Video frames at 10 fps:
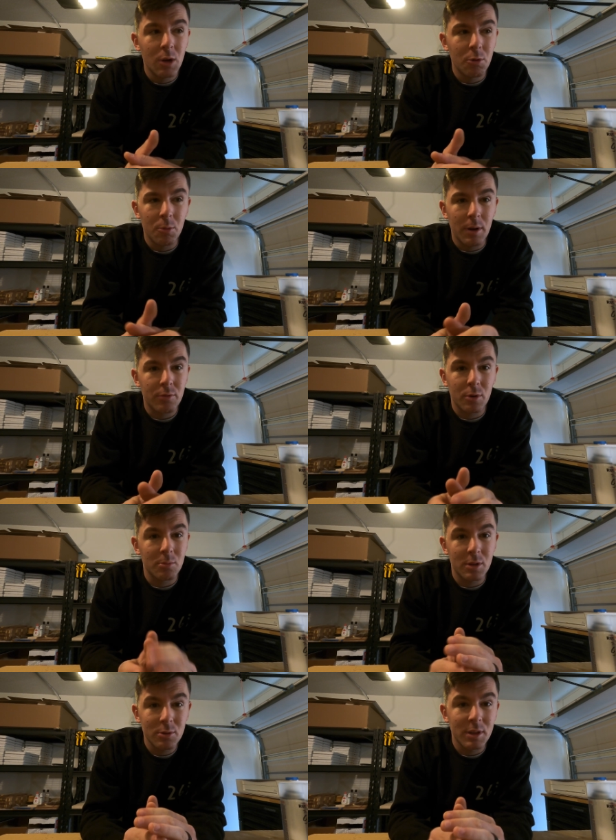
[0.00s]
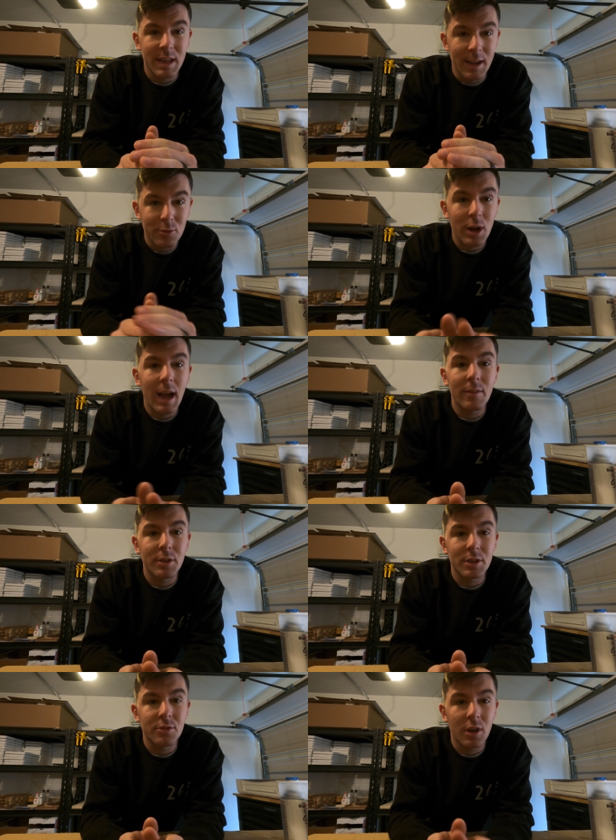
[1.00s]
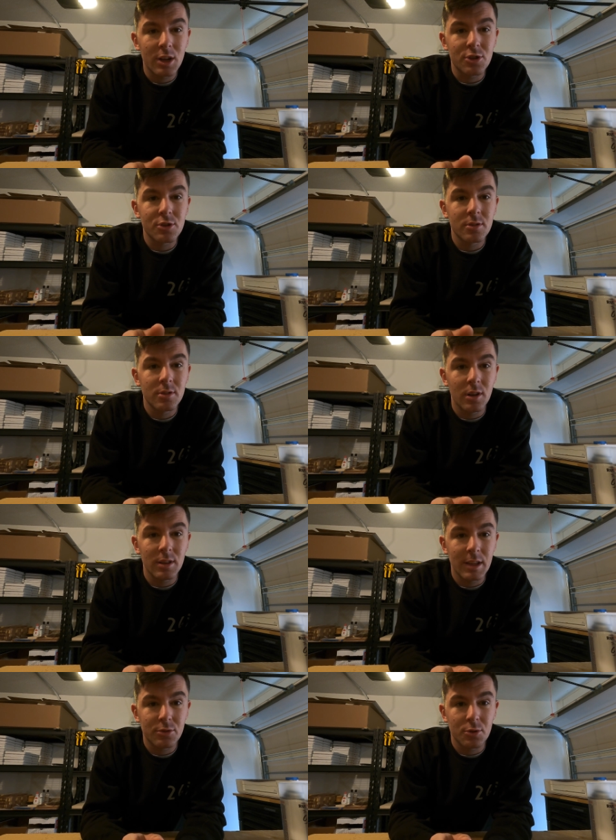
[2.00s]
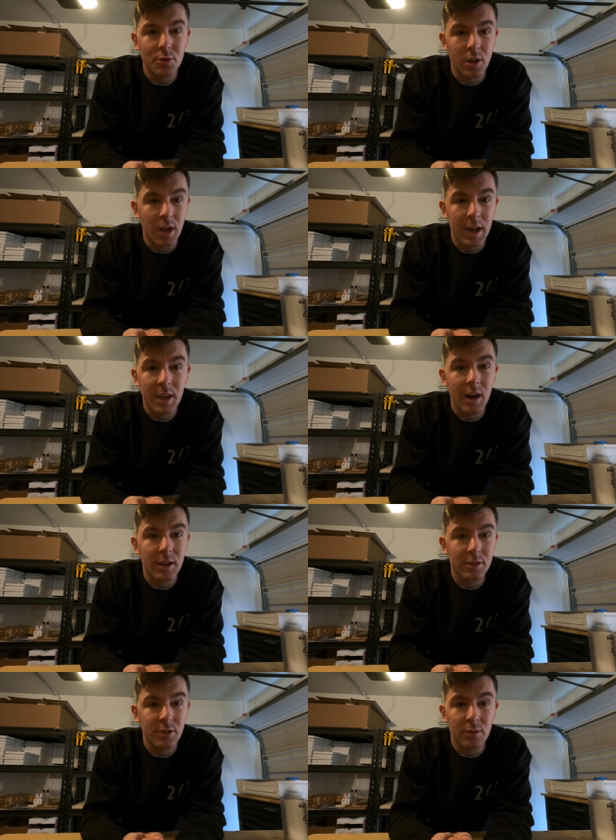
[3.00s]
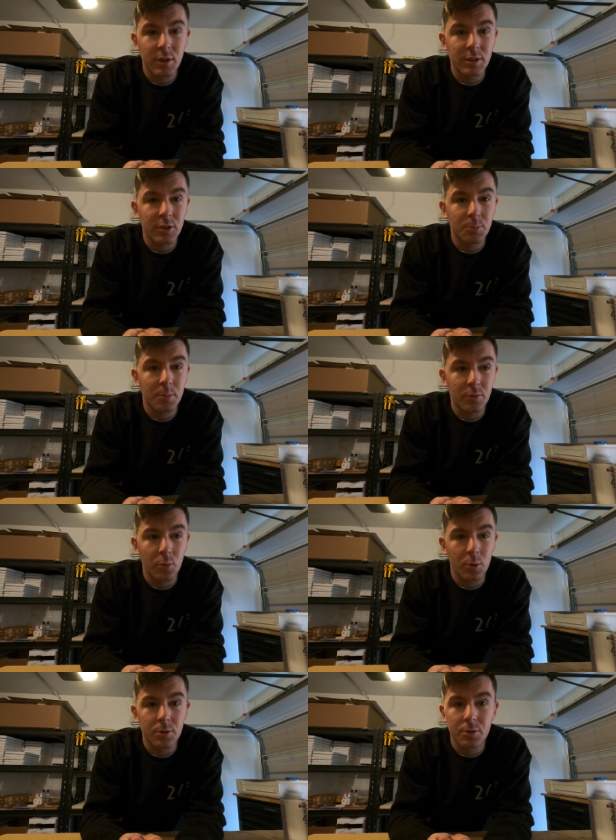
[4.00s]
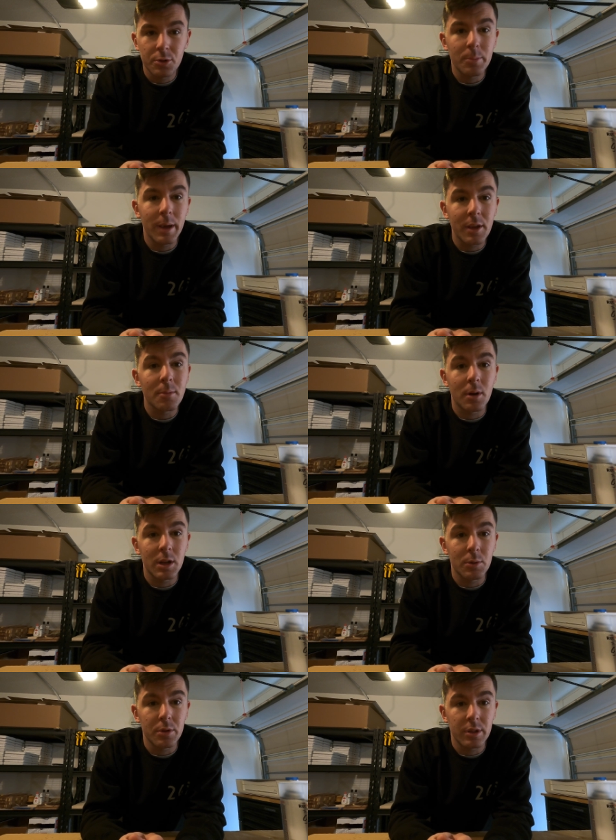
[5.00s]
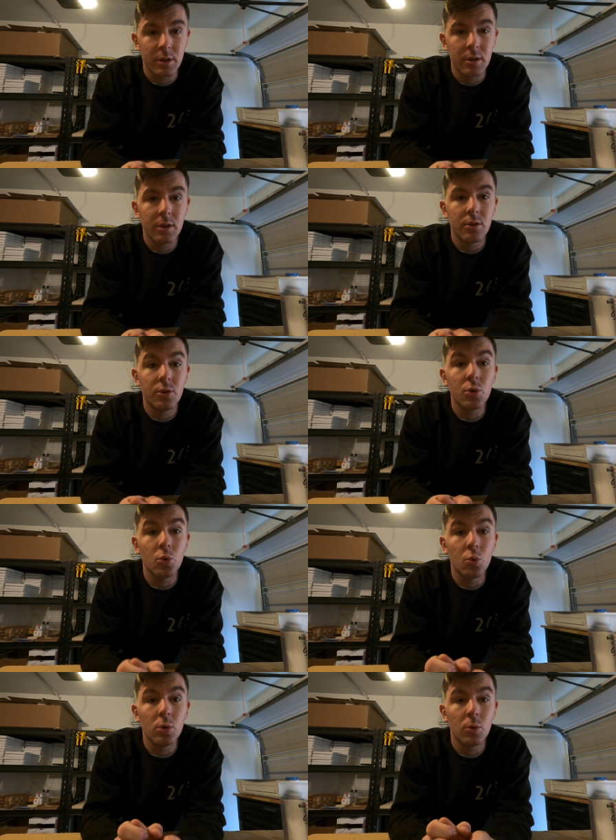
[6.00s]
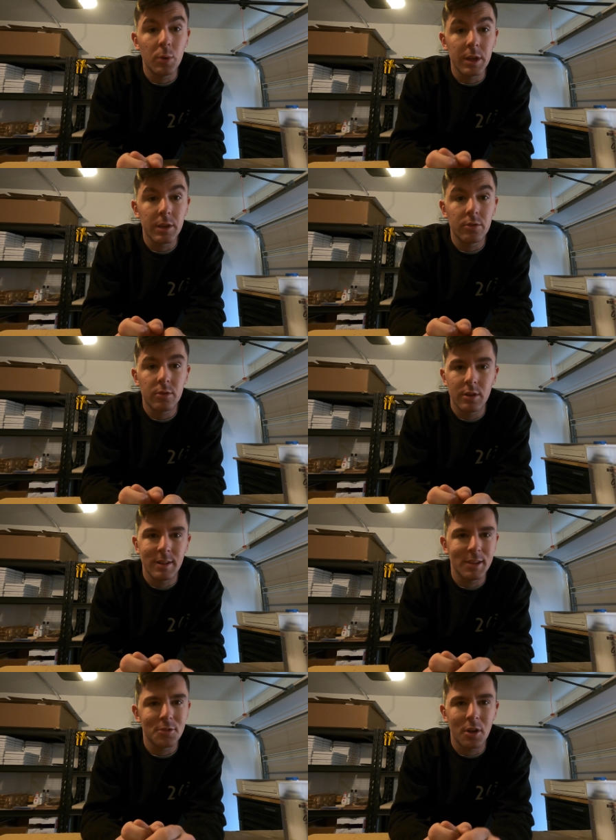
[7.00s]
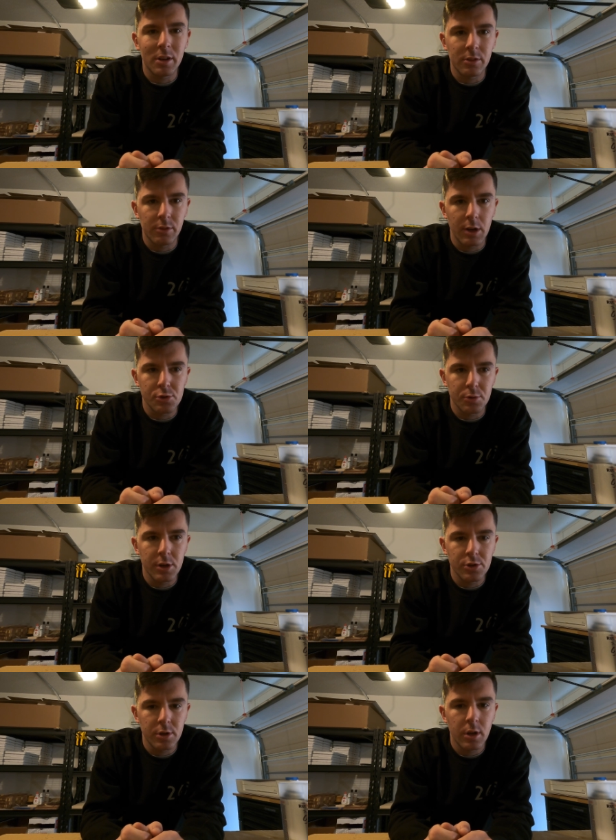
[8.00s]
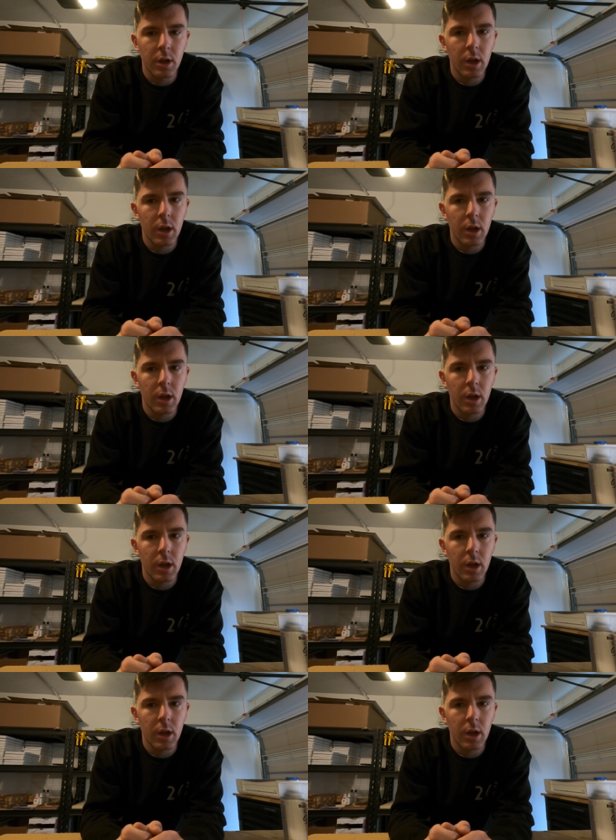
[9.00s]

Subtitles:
We went from literally never having touched a laser or done any kind of stuff like this before to making money within 2 weeks. And that's not an exaggeration.